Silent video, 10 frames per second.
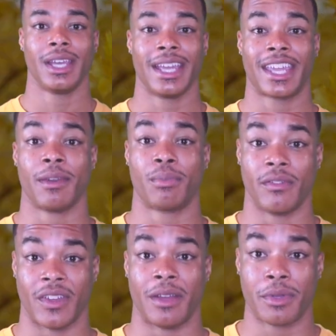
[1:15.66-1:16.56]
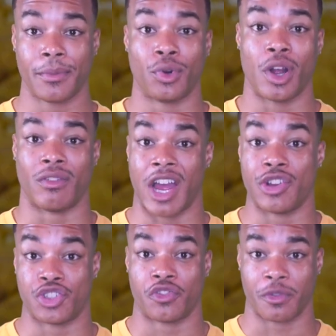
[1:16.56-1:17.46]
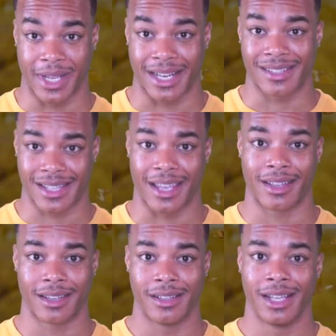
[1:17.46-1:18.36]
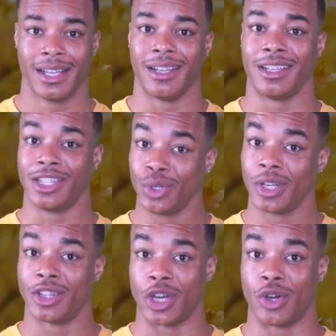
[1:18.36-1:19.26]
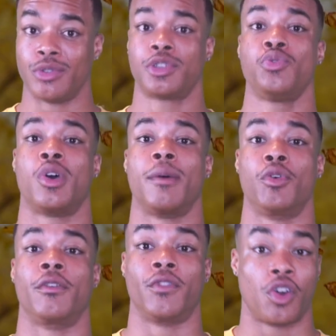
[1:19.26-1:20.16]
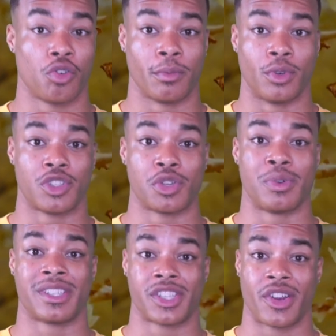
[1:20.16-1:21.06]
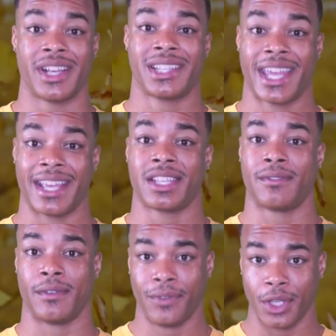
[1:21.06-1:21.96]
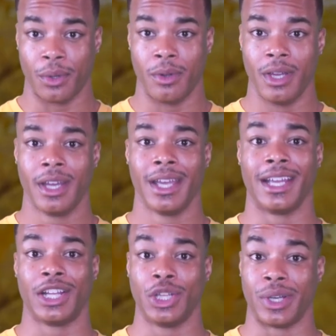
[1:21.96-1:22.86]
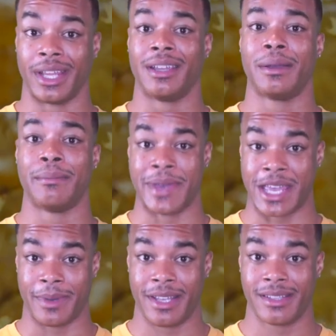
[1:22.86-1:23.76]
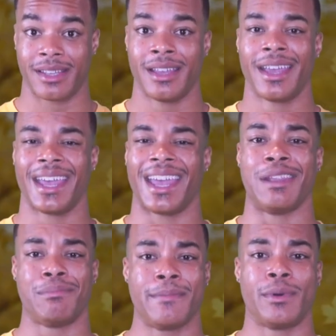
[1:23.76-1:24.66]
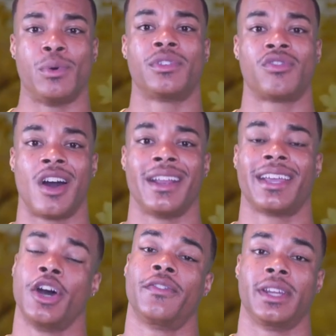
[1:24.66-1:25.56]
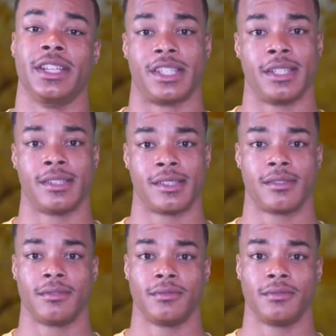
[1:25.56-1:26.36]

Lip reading: It can prevent people around you from getting sick, including those who are more vulnerable to a serious case of the flu, including babies and people with chronic health conditions.